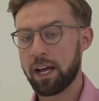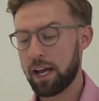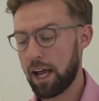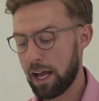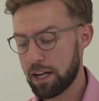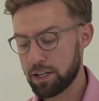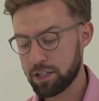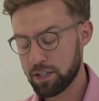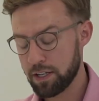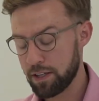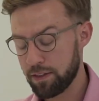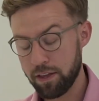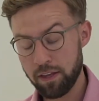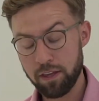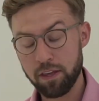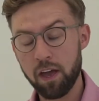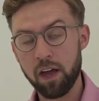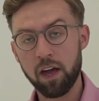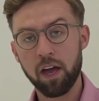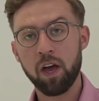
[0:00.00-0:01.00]
Actually,
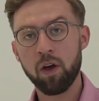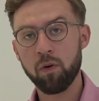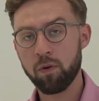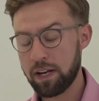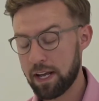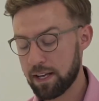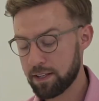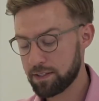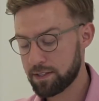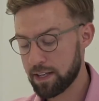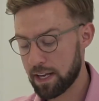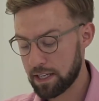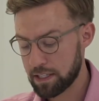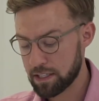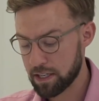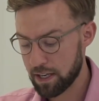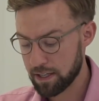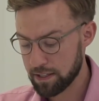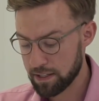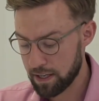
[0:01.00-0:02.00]
the ONS
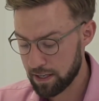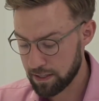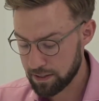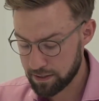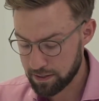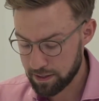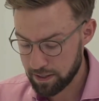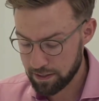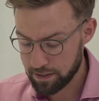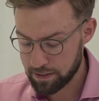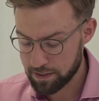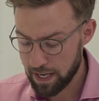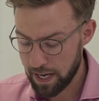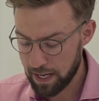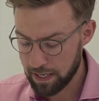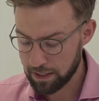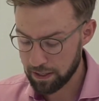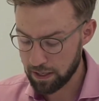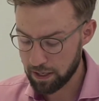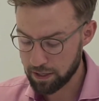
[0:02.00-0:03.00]
data is
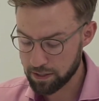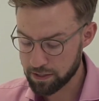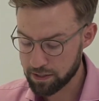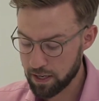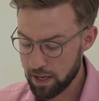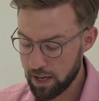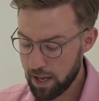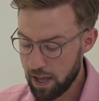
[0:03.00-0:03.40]
telling us,